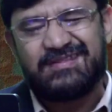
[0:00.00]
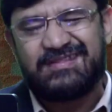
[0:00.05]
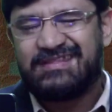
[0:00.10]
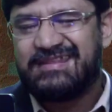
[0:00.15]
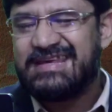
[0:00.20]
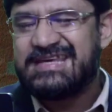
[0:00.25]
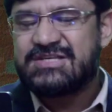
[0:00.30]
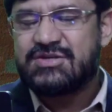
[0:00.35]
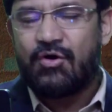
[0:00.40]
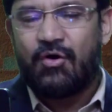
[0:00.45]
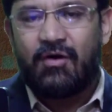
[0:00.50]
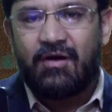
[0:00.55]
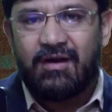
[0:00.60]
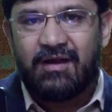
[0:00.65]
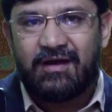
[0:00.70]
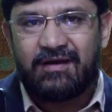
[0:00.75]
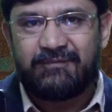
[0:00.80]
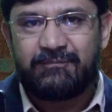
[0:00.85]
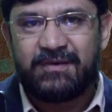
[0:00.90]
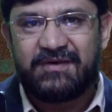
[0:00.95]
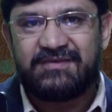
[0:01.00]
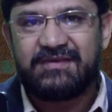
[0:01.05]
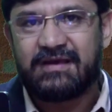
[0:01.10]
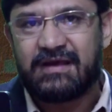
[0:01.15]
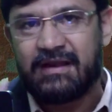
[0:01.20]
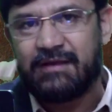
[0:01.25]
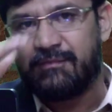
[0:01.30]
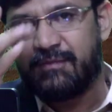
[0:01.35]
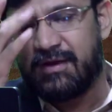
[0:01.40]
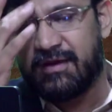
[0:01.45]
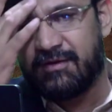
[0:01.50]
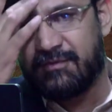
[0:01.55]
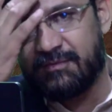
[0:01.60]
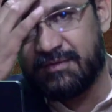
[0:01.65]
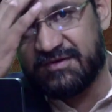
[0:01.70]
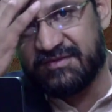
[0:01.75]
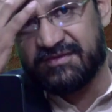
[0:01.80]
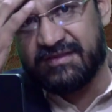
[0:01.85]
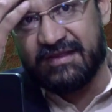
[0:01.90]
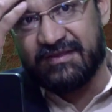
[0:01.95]
These all are basically
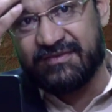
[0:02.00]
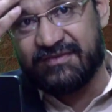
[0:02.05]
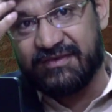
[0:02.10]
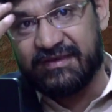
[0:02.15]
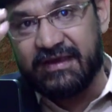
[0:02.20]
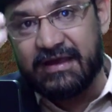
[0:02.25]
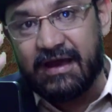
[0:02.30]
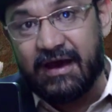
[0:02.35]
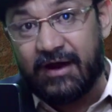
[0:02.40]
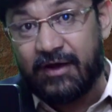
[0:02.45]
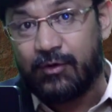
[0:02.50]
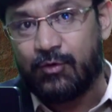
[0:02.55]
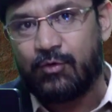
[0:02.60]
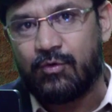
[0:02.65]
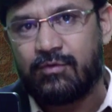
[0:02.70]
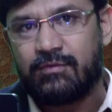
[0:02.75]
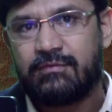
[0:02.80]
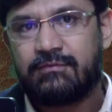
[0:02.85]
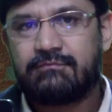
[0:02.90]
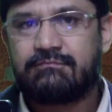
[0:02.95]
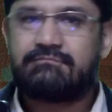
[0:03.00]
measurements. Then CRO,